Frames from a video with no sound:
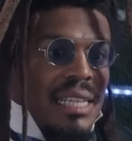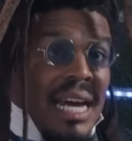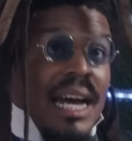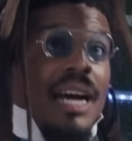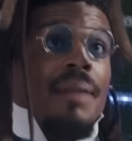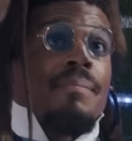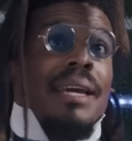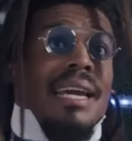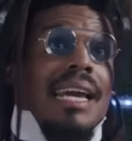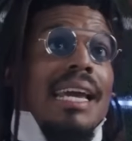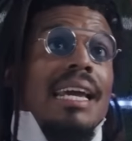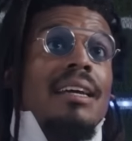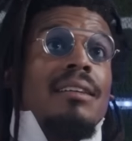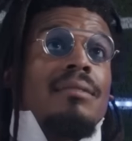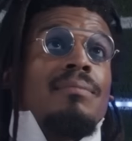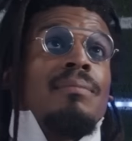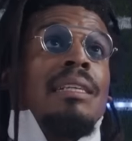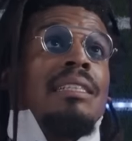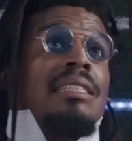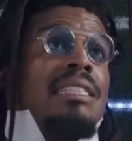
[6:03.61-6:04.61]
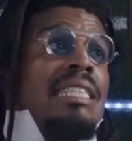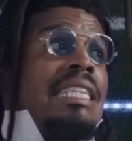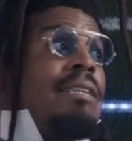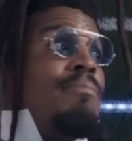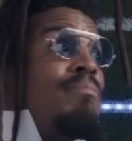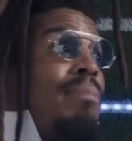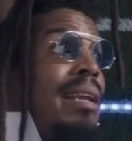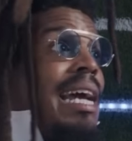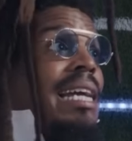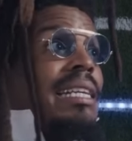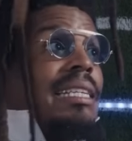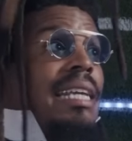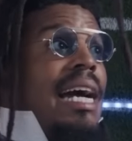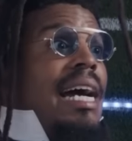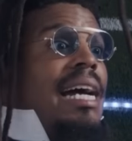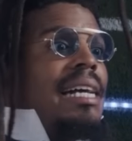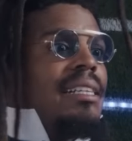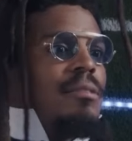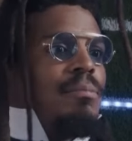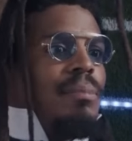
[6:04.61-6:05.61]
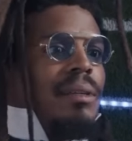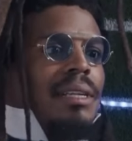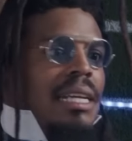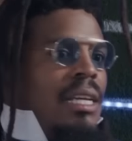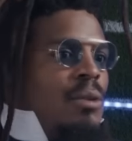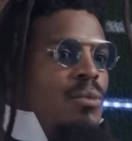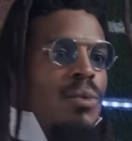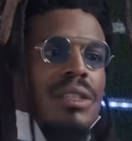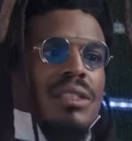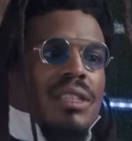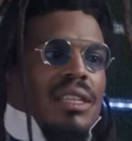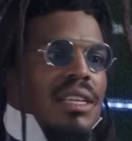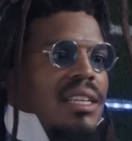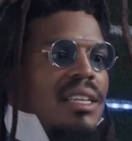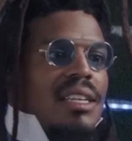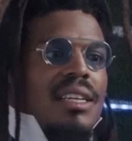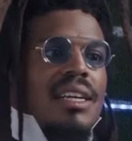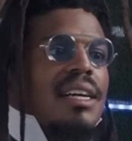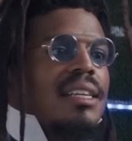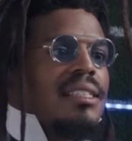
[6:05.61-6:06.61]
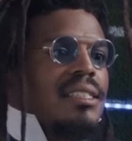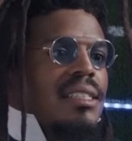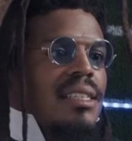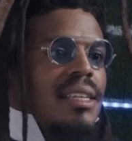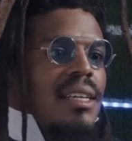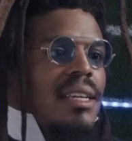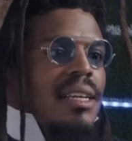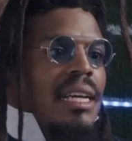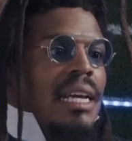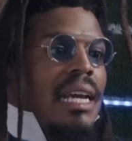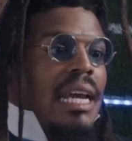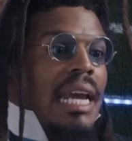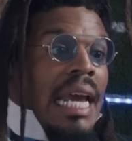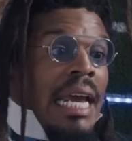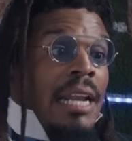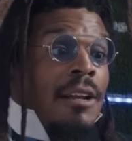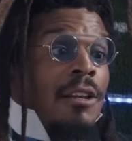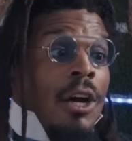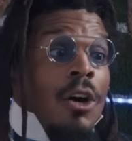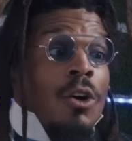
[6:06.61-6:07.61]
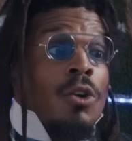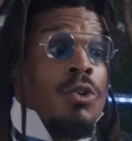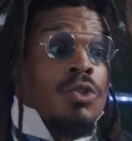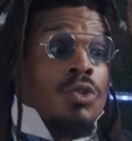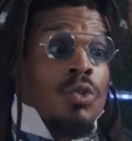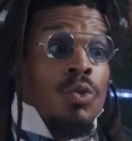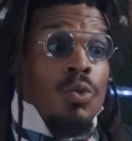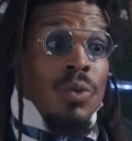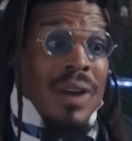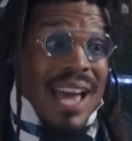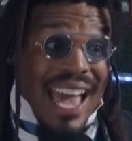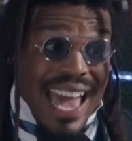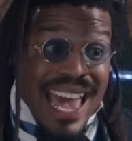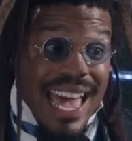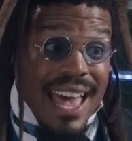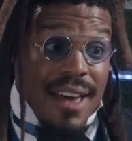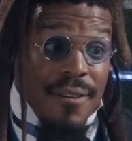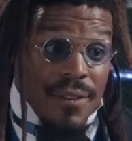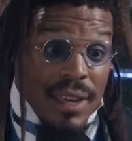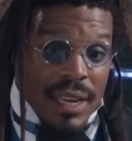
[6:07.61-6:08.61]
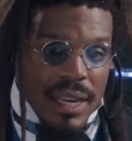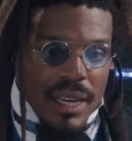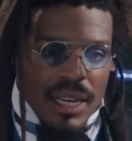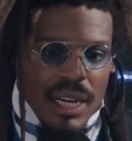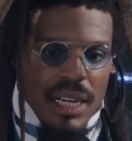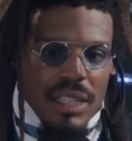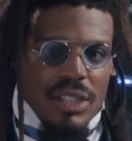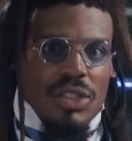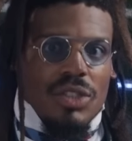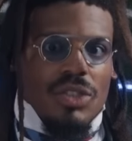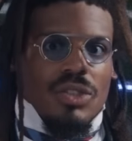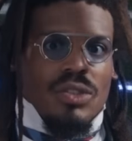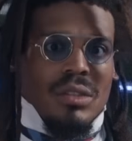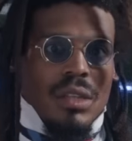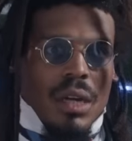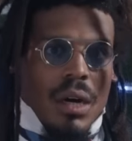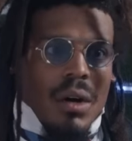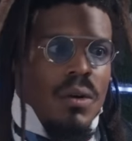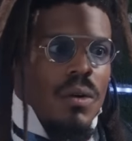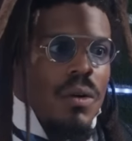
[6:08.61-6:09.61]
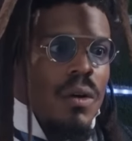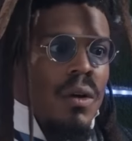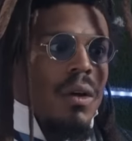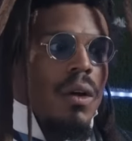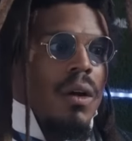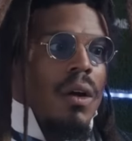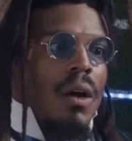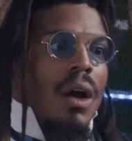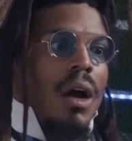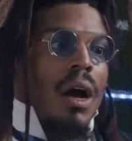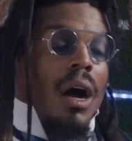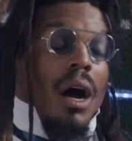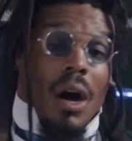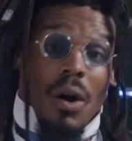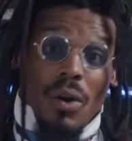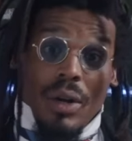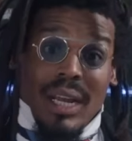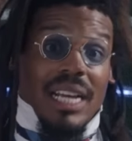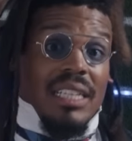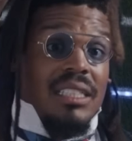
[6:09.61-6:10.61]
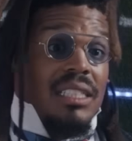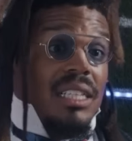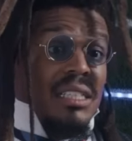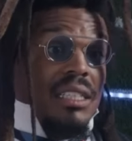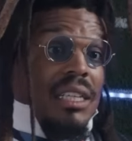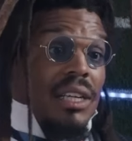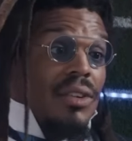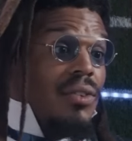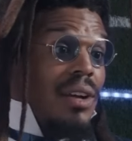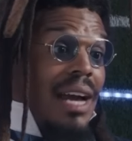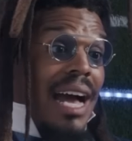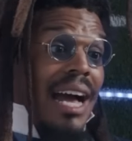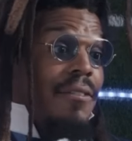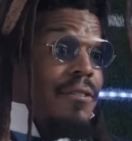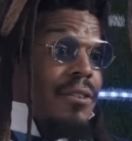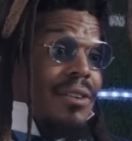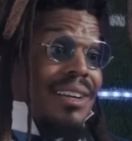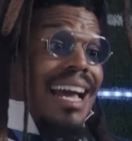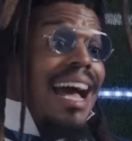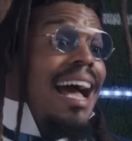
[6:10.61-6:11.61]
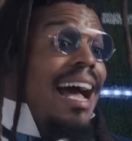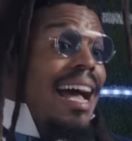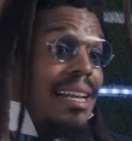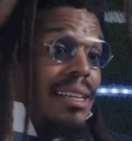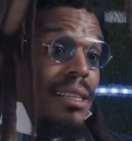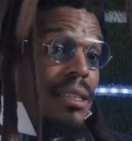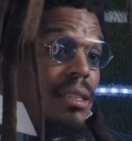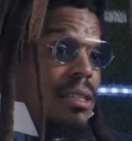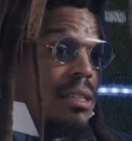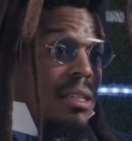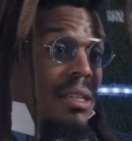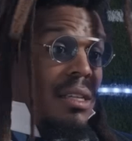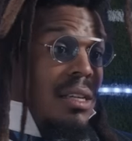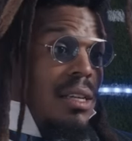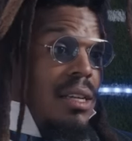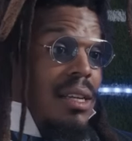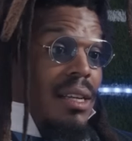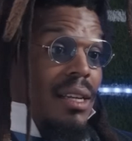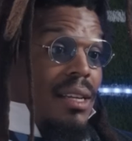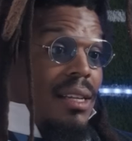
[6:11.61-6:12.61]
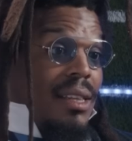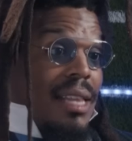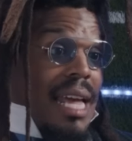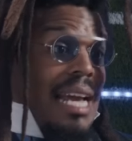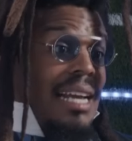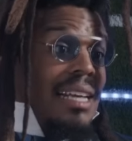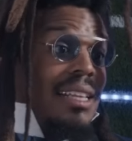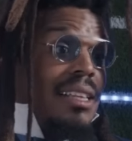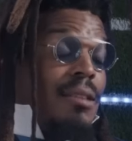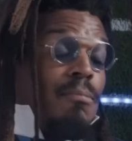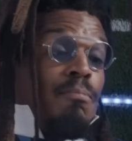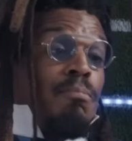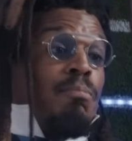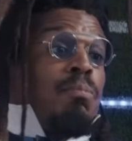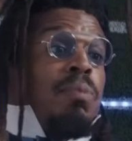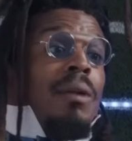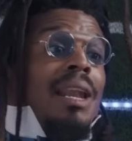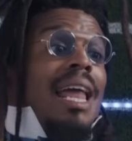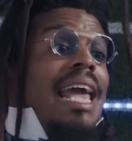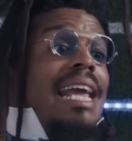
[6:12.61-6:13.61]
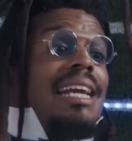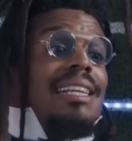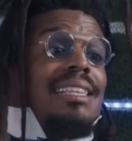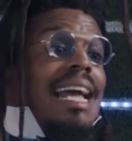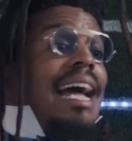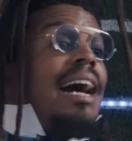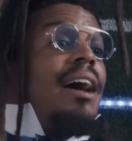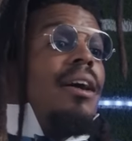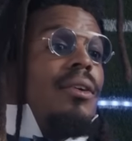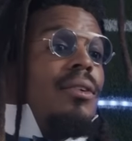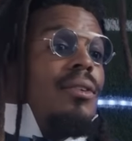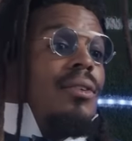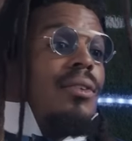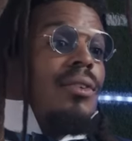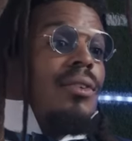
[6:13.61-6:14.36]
I may have seen black dots, but it wasn't a concussion. And those who have concussions know, oh, that shit different. I forgot. Like, blanked out.